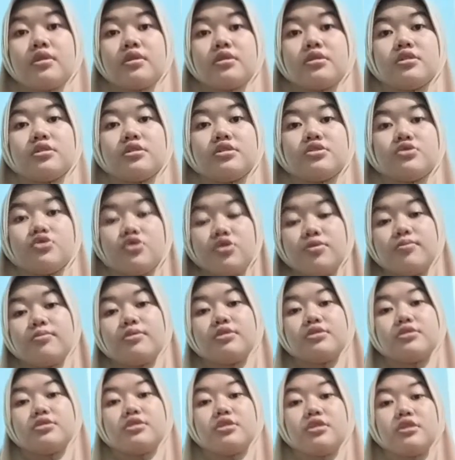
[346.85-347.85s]

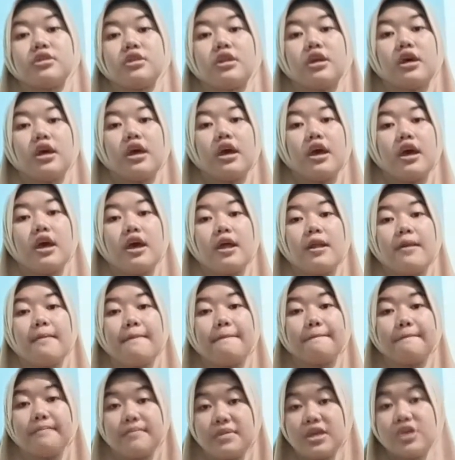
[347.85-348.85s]
distribution, and
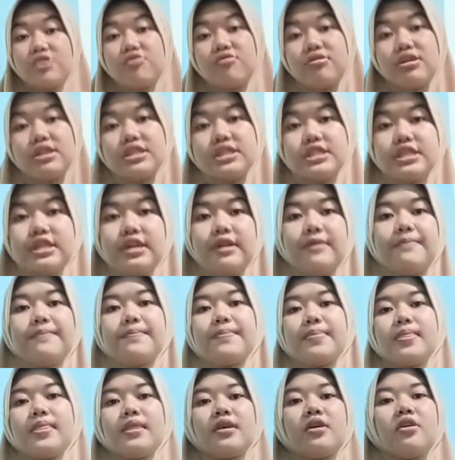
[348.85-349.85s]
migration
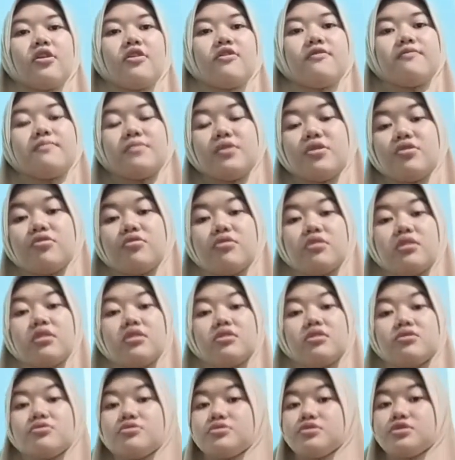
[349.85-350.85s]
of mineral
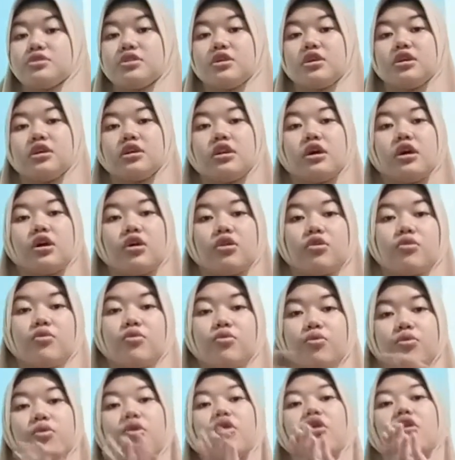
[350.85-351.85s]
nutrients
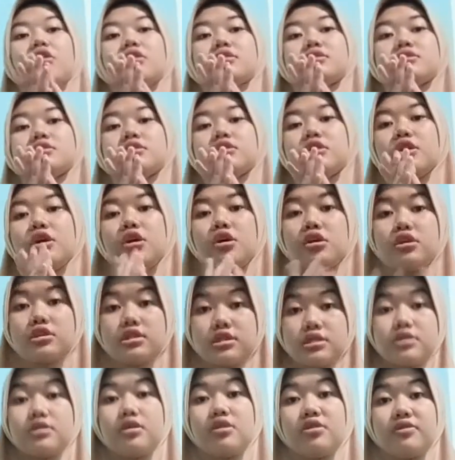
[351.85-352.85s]
across the Earth's
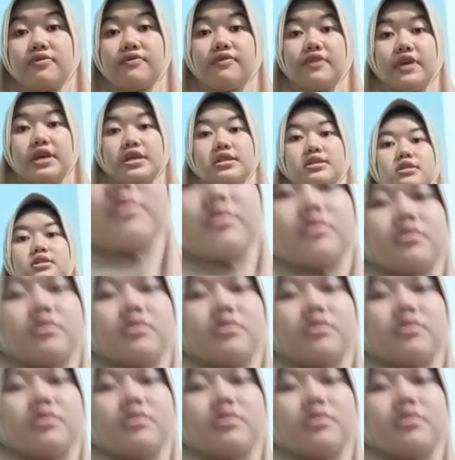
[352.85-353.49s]
surface.